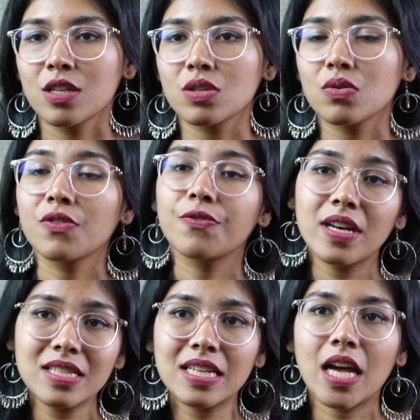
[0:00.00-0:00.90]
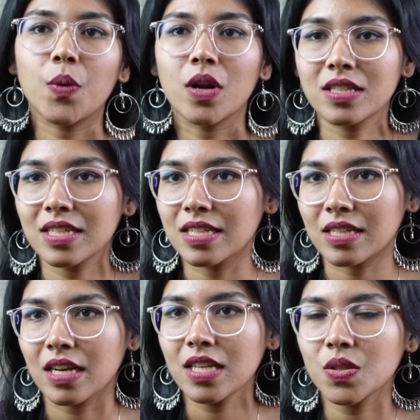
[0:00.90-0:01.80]
So the first thing I wanted to
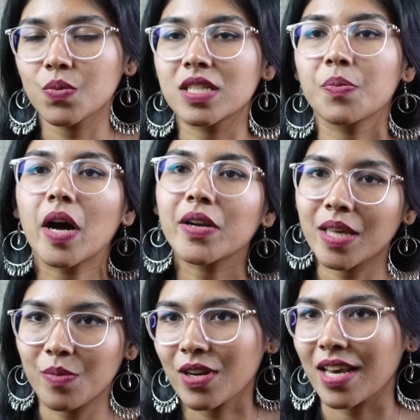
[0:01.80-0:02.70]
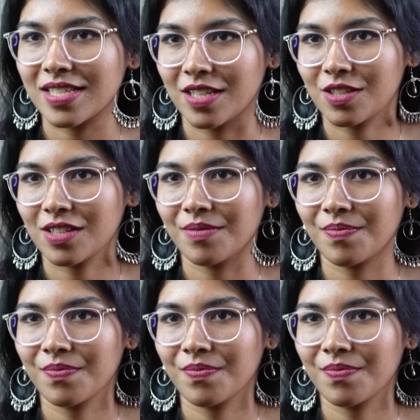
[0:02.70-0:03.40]
discuss was about immunization.